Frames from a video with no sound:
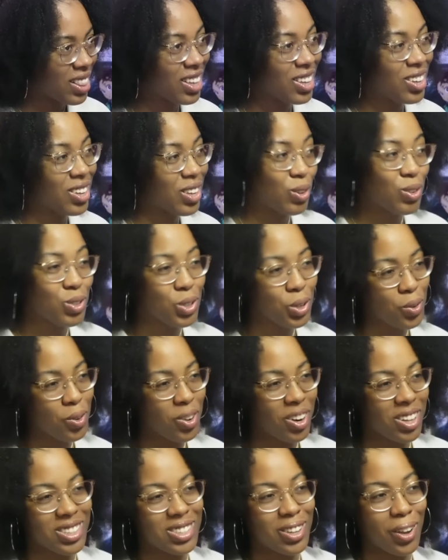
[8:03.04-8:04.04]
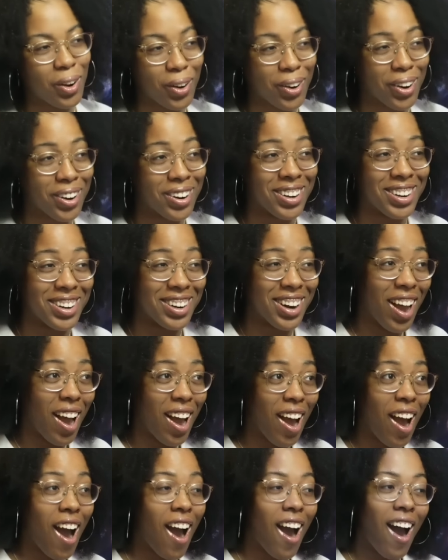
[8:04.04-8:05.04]
think Gojo would have turned.
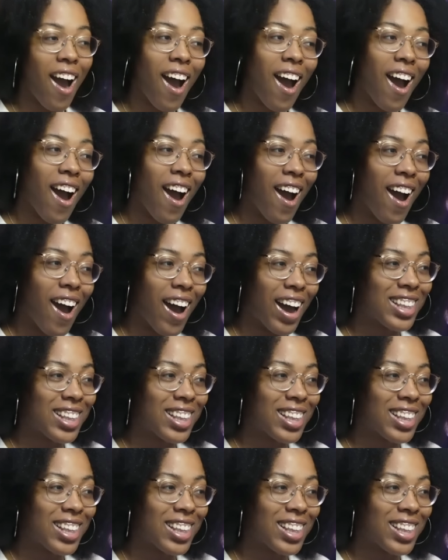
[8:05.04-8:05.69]
Huh?